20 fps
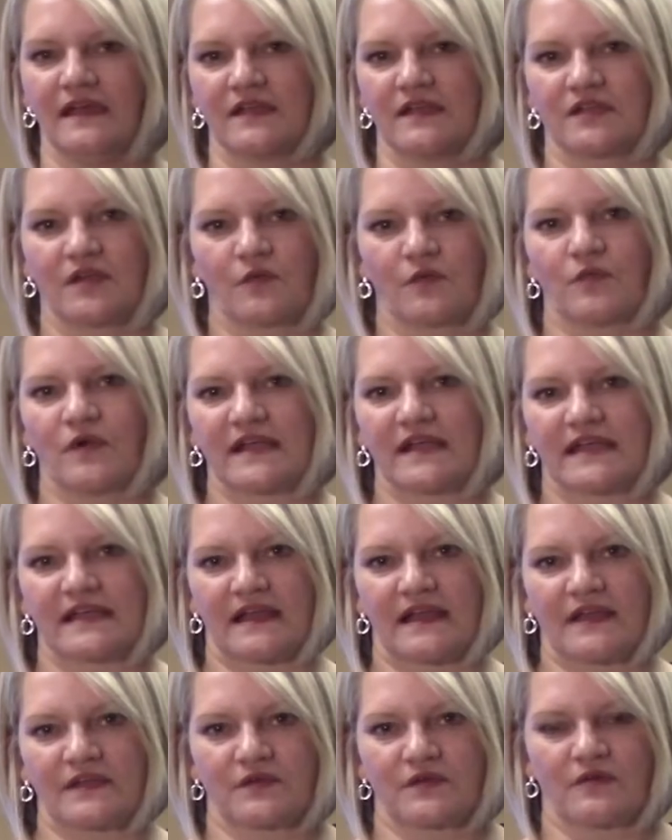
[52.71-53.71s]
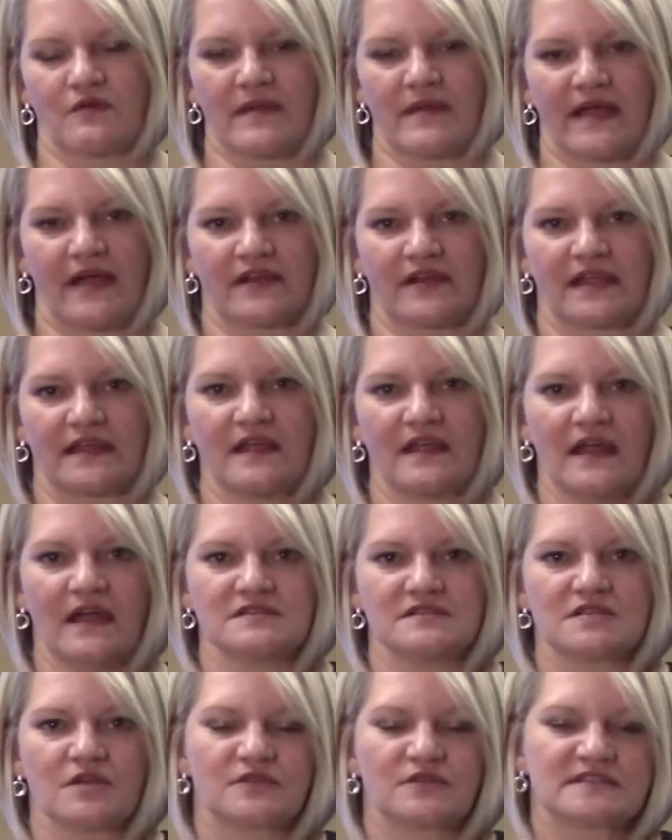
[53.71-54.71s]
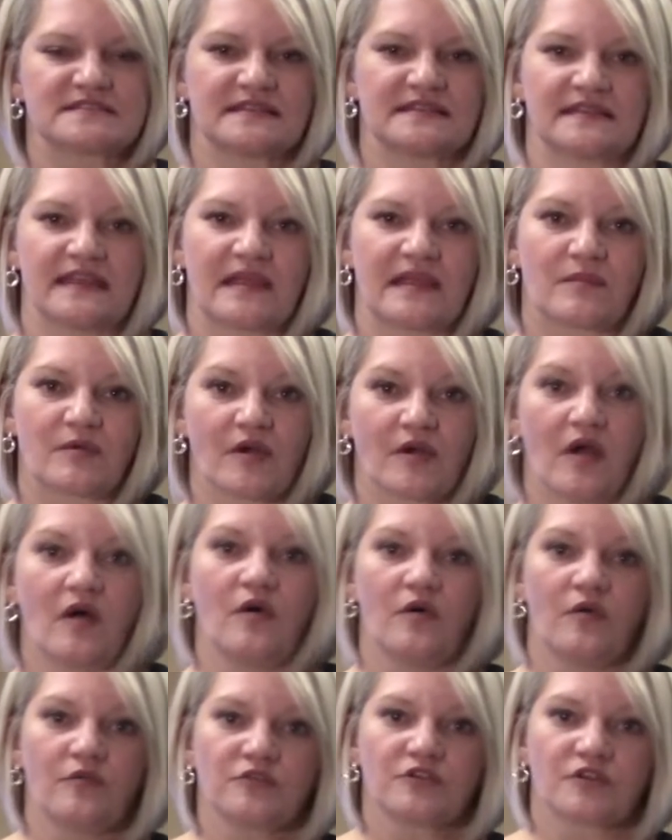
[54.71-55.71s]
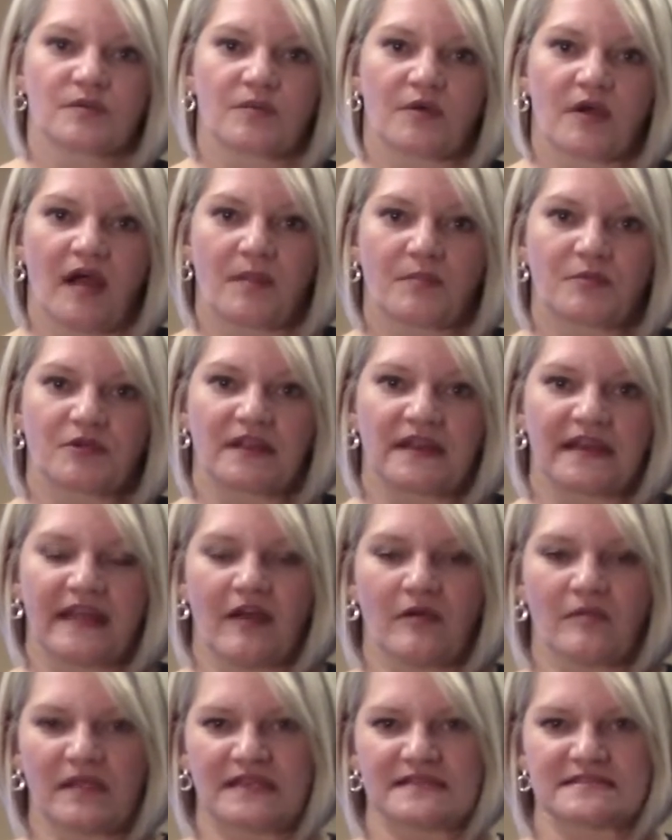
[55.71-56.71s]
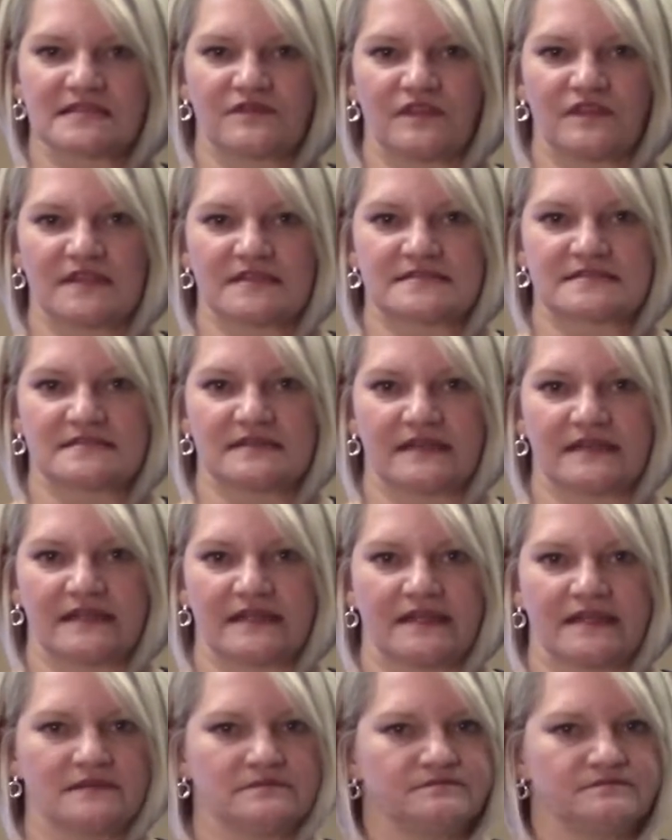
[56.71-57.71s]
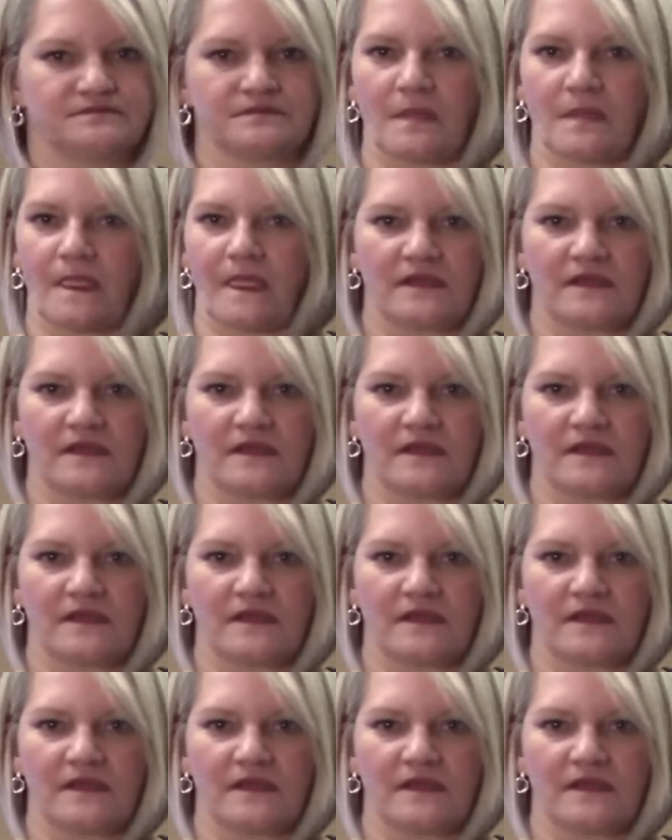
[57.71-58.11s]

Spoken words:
You know, what can I do about it? So does the neighbor own your property now because he fenced it in?